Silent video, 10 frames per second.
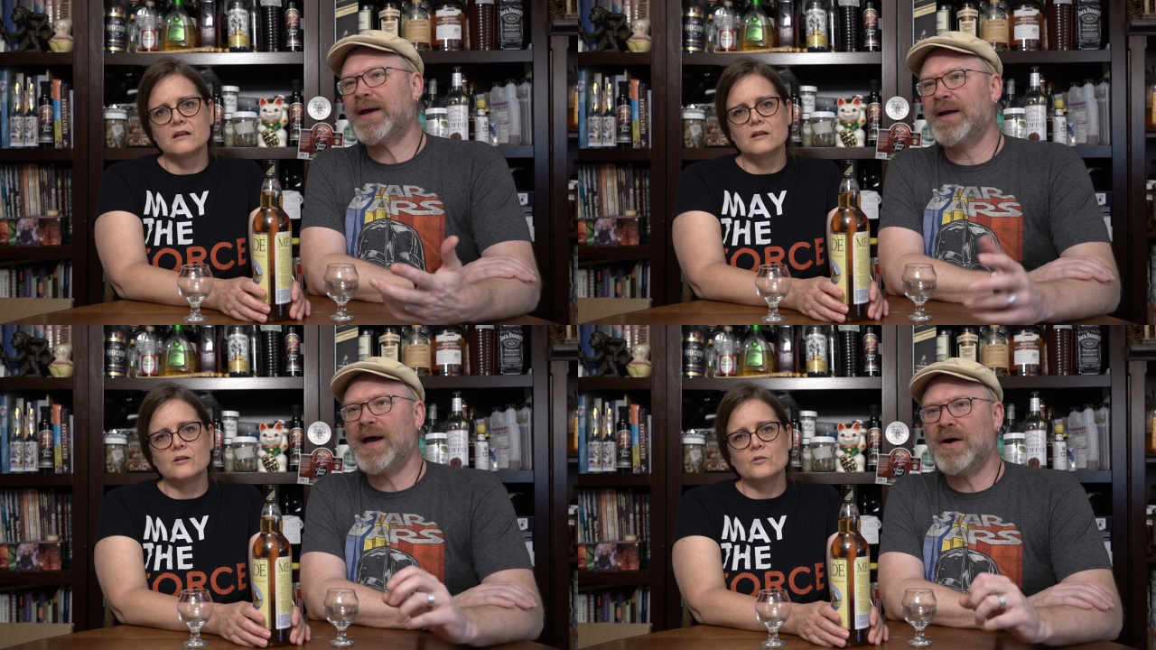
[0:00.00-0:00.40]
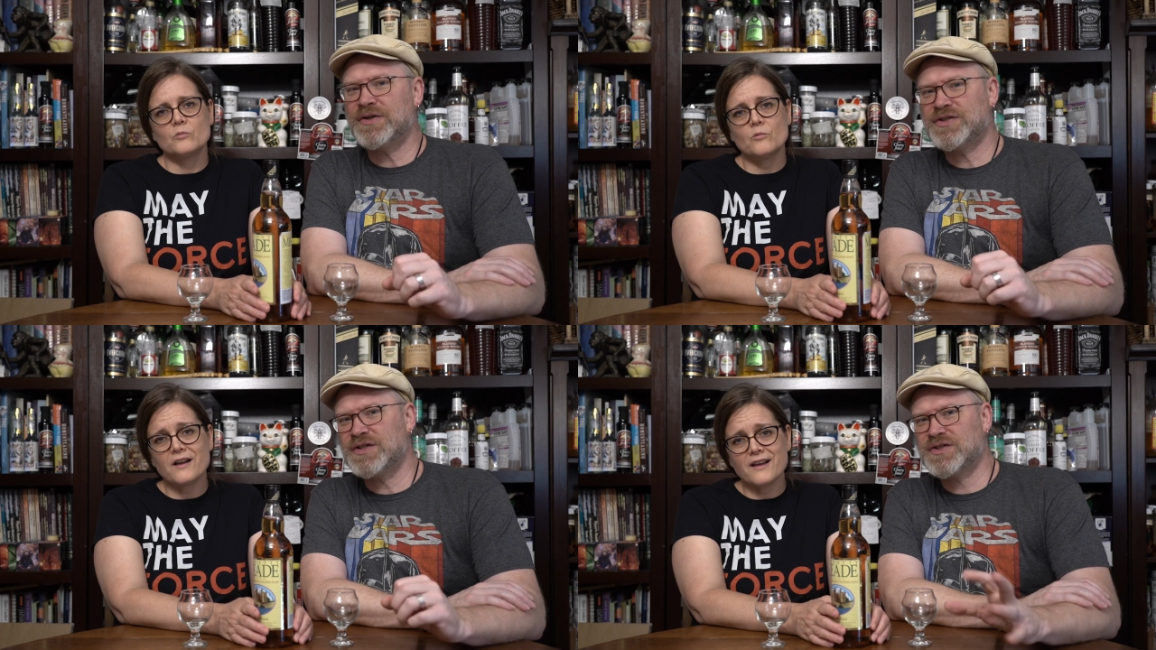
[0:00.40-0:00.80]
Speaker 1: and how
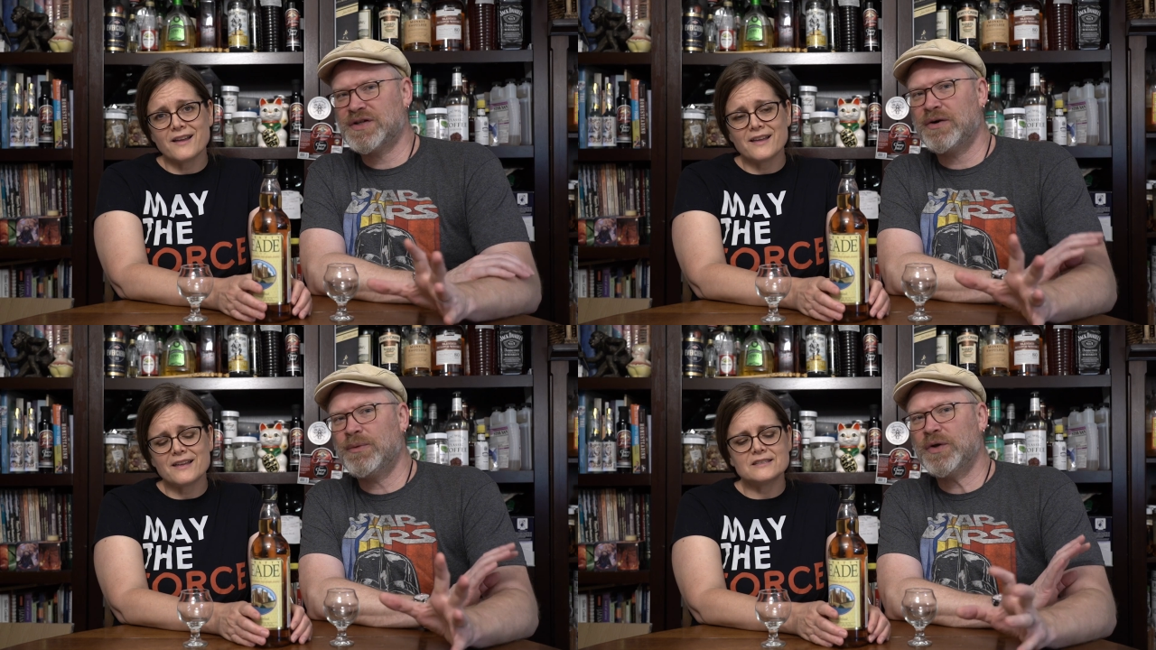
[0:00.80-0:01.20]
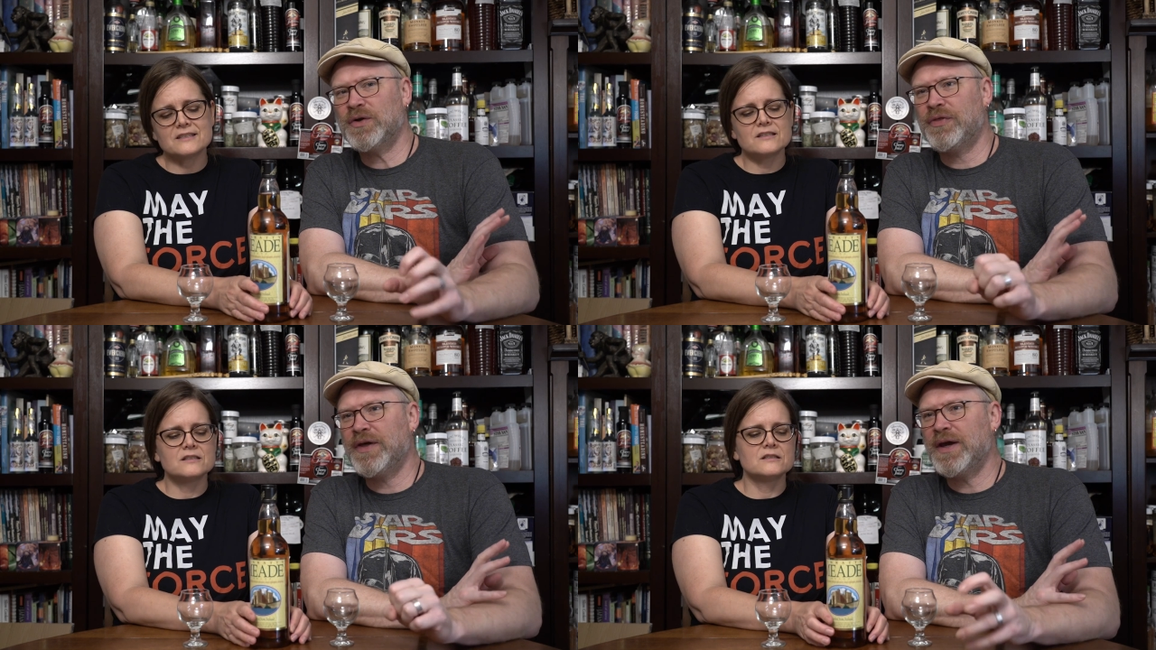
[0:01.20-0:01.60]
it's this ceremonial
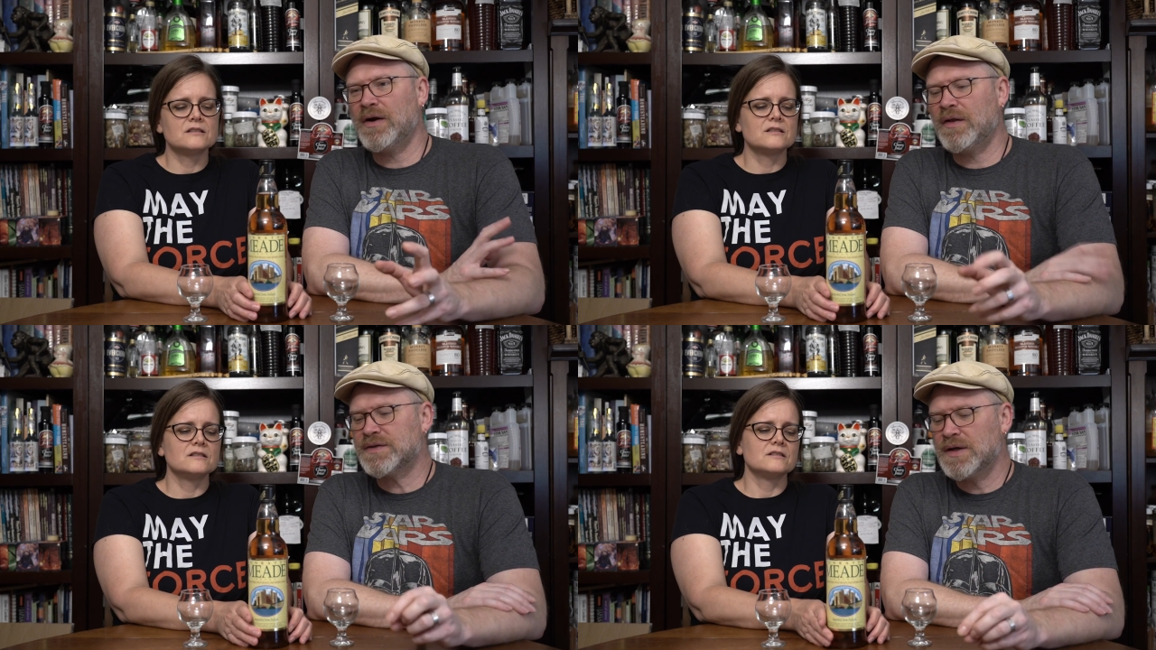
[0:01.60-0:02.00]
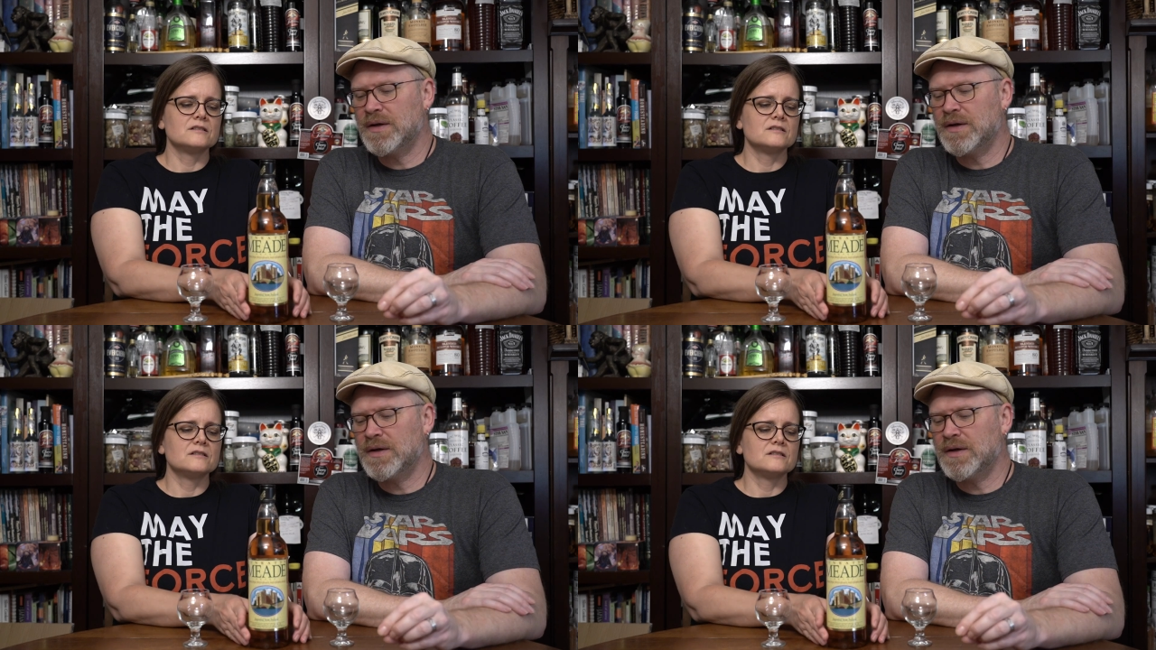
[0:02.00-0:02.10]
thing and all this.